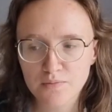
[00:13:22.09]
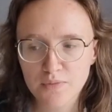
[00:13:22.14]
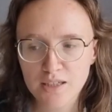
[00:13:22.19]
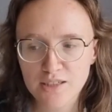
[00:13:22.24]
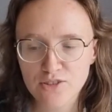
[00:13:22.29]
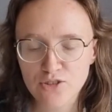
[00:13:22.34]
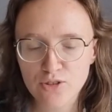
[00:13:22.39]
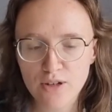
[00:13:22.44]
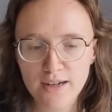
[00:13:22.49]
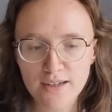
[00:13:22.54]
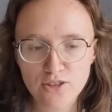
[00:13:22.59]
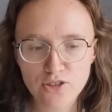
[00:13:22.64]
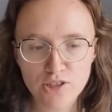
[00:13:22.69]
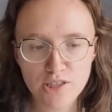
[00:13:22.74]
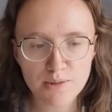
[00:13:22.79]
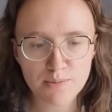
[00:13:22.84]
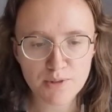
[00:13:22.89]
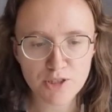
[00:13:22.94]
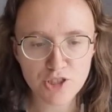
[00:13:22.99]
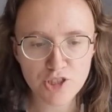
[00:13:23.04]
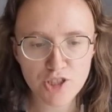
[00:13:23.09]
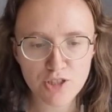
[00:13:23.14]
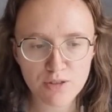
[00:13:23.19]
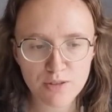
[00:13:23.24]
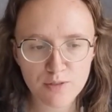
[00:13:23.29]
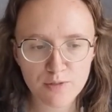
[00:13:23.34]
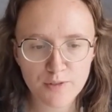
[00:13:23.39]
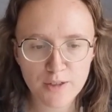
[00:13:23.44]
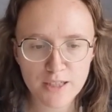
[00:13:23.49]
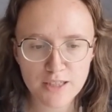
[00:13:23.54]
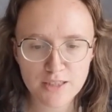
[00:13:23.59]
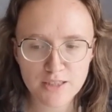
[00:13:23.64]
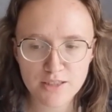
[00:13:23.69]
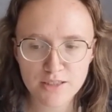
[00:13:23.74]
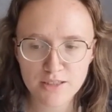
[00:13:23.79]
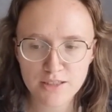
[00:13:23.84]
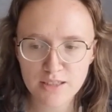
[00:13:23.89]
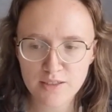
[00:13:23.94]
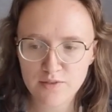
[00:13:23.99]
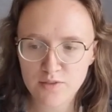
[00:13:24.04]
and trying to keep a cheery
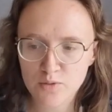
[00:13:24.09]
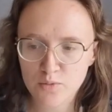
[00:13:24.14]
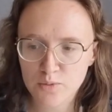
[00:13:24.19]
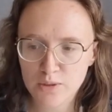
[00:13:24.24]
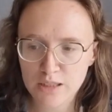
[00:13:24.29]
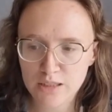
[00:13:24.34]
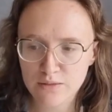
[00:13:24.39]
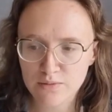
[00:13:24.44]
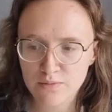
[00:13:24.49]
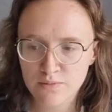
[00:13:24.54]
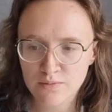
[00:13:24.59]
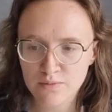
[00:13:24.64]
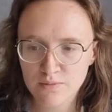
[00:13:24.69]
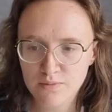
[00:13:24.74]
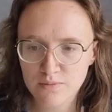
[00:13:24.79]
face even when